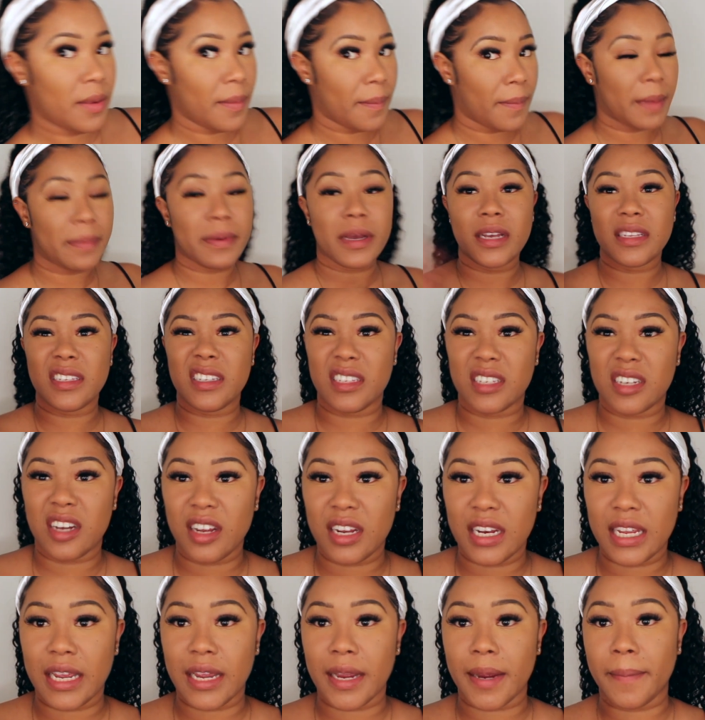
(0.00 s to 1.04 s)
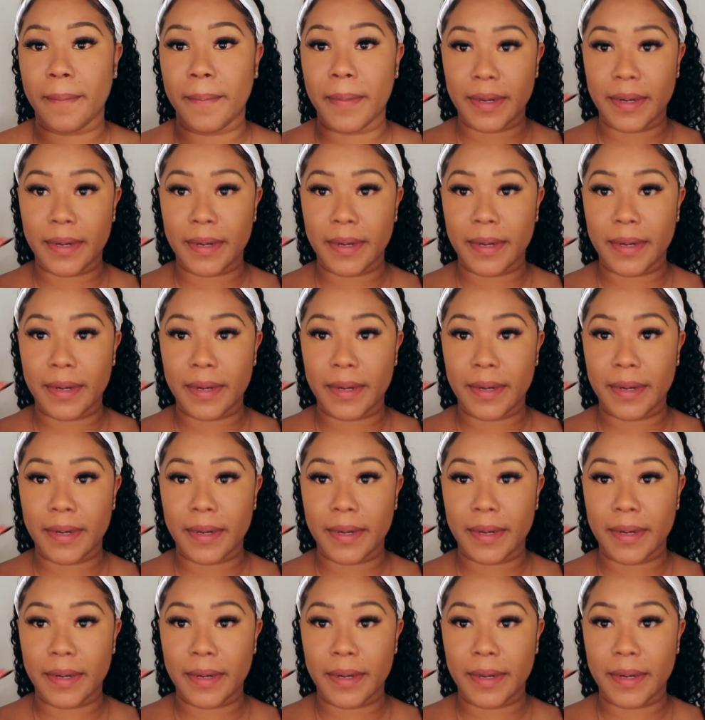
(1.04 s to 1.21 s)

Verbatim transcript: Maybe because it's curly hair,